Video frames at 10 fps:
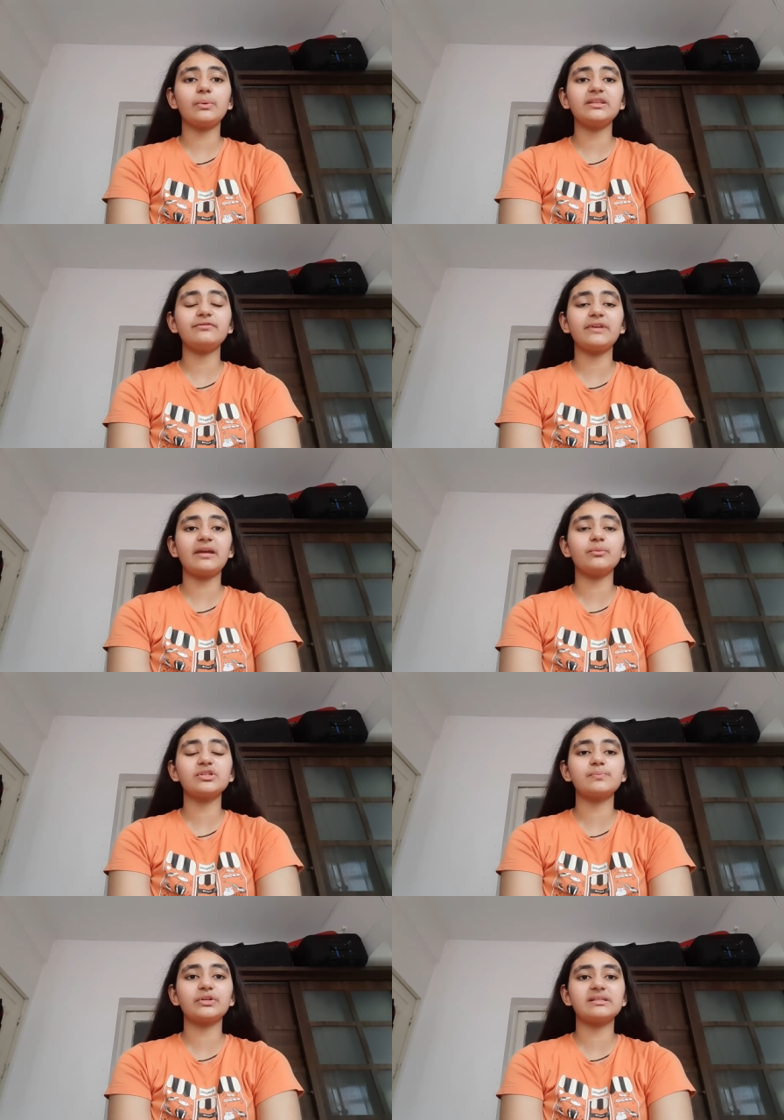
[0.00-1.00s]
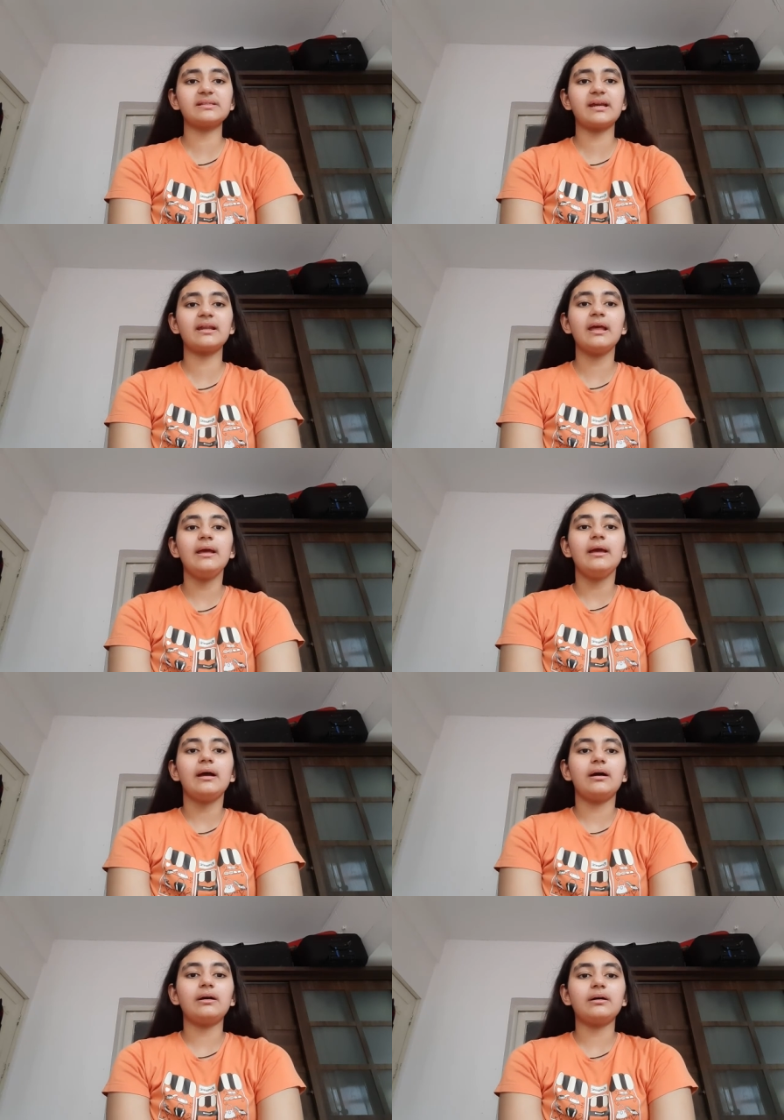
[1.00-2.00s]
when the flame was put inside
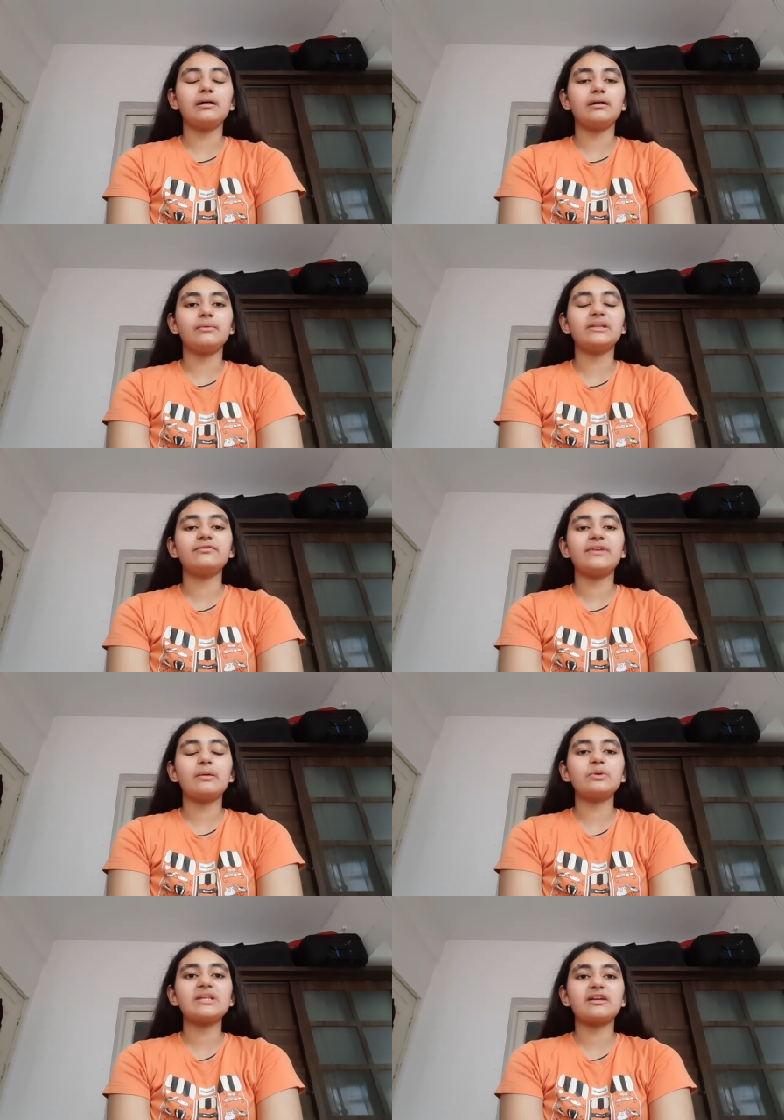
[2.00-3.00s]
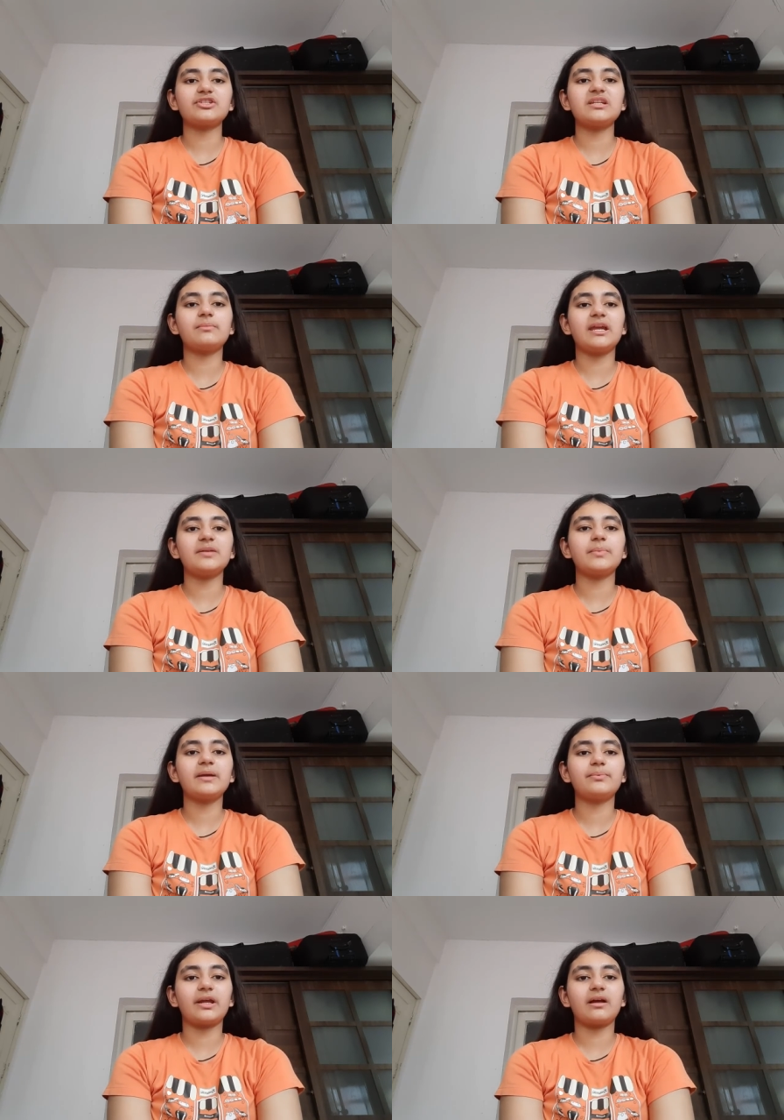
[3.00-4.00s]
uh, when the flame was actually made
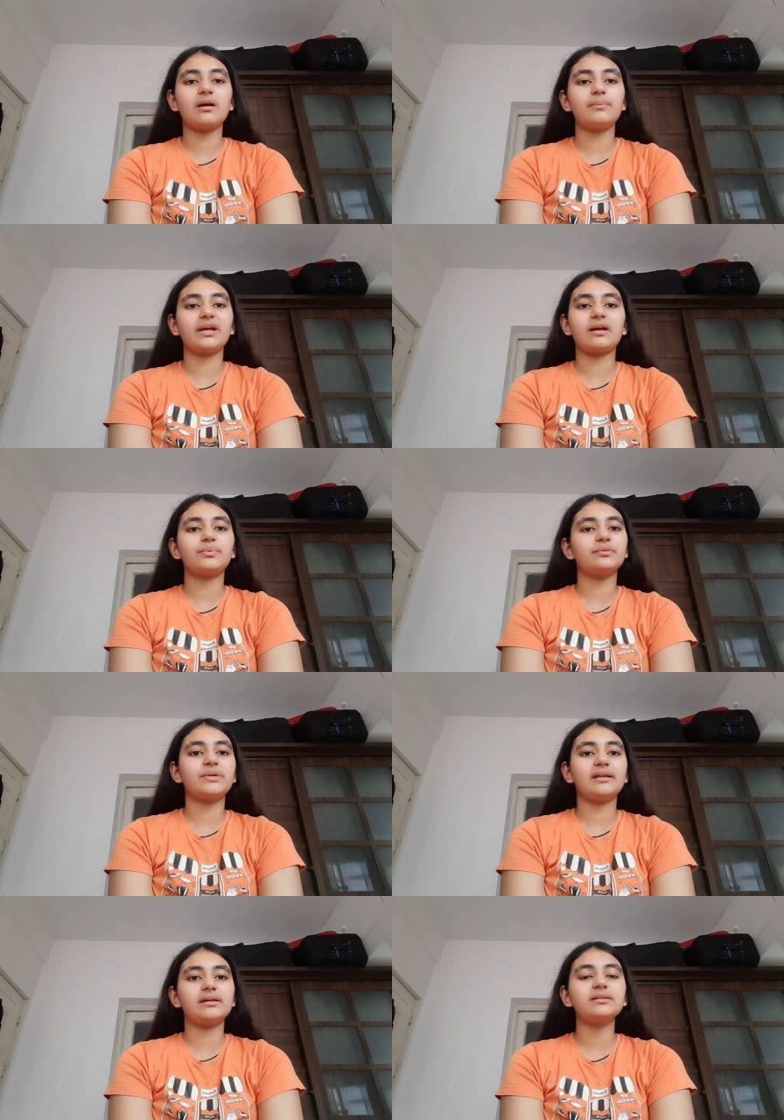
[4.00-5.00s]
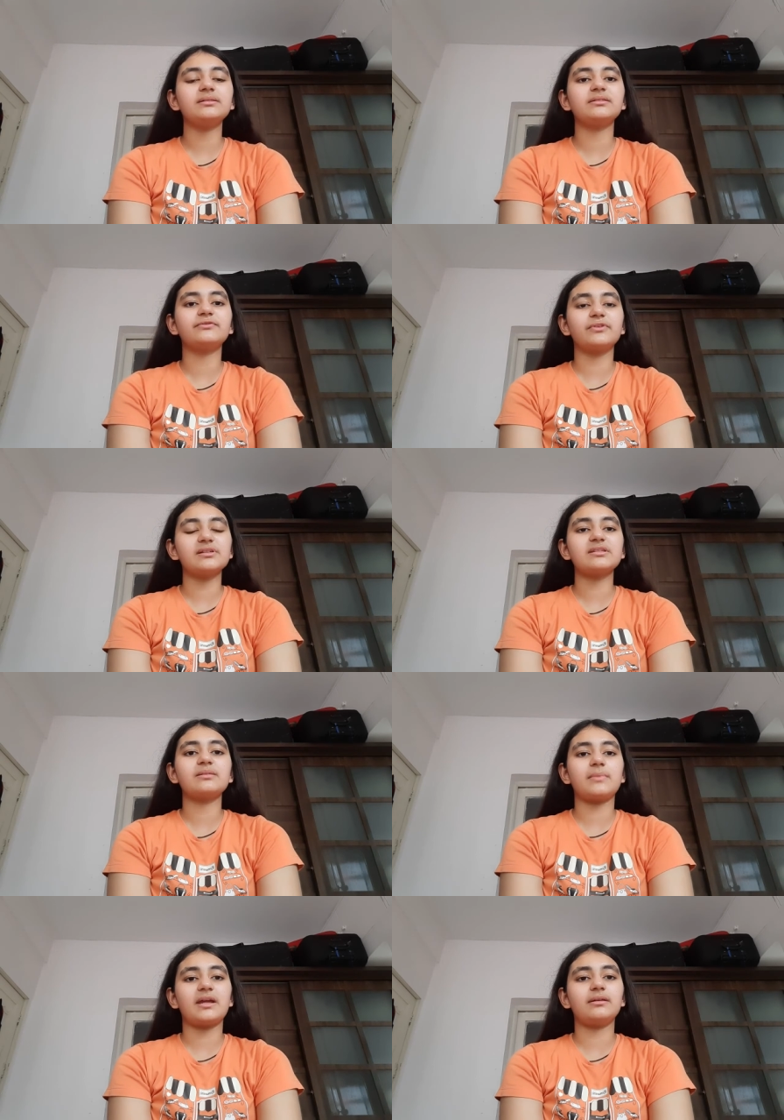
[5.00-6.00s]
by Becca, uh, Becca the first
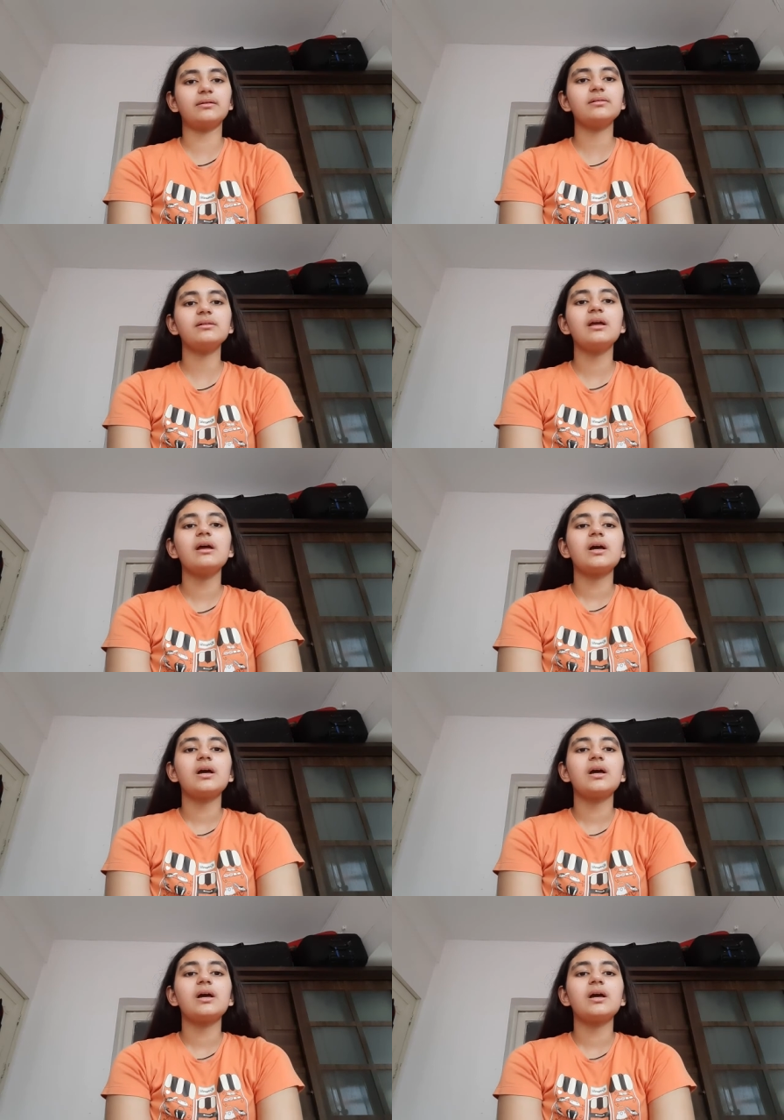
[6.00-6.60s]
commander,